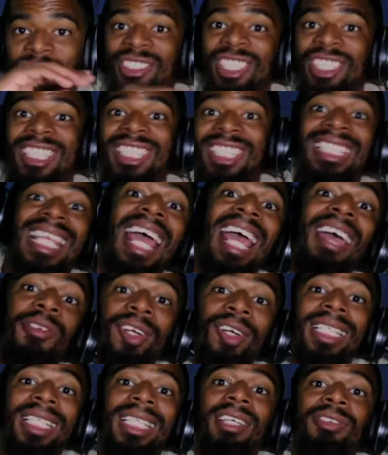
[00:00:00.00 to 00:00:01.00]

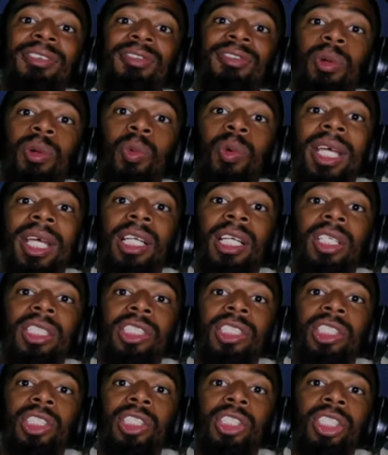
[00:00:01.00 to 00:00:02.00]
Seven different
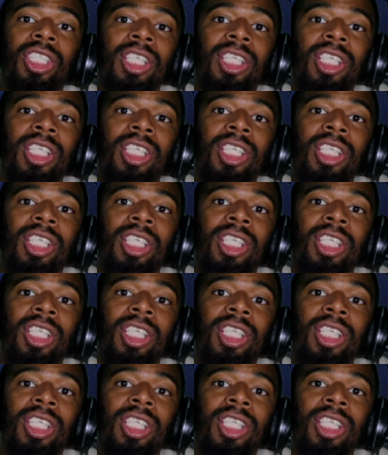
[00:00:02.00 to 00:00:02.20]
winners.